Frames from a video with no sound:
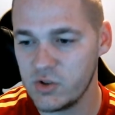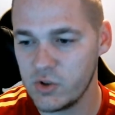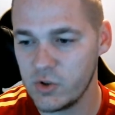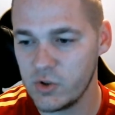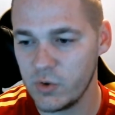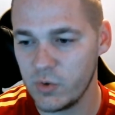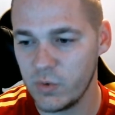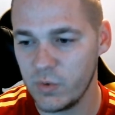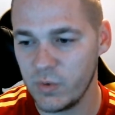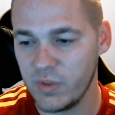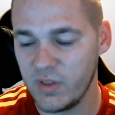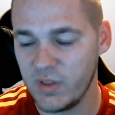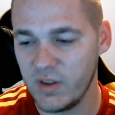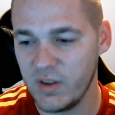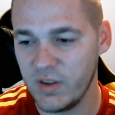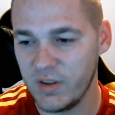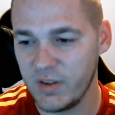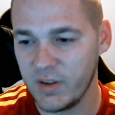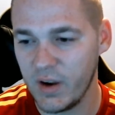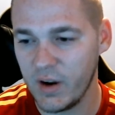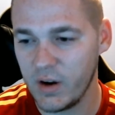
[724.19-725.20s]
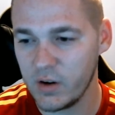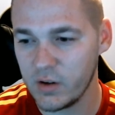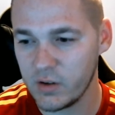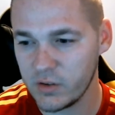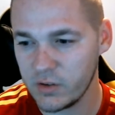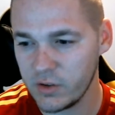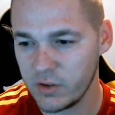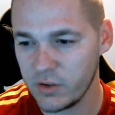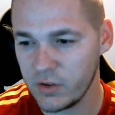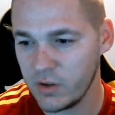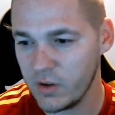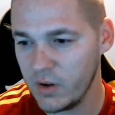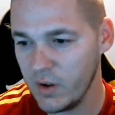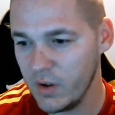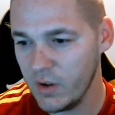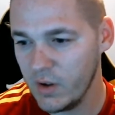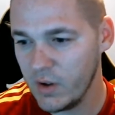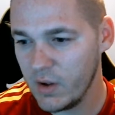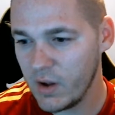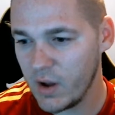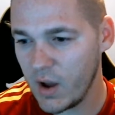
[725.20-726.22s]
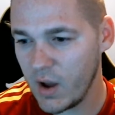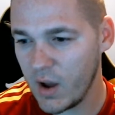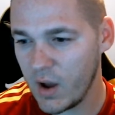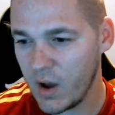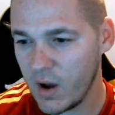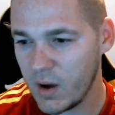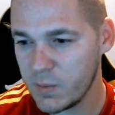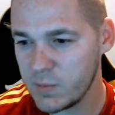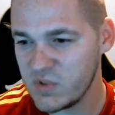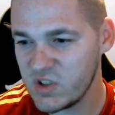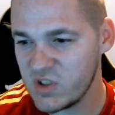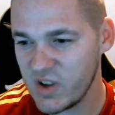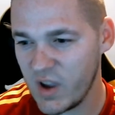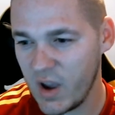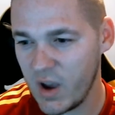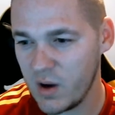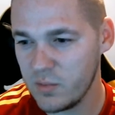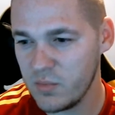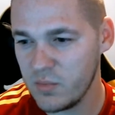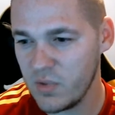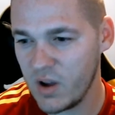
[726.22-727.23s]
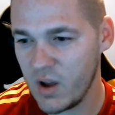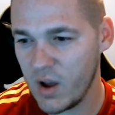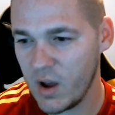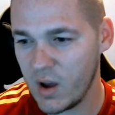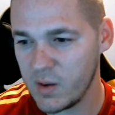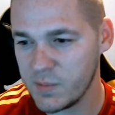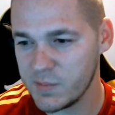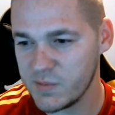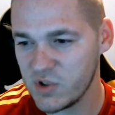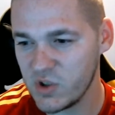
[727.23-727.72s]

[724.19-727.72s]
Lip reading: to the character tab.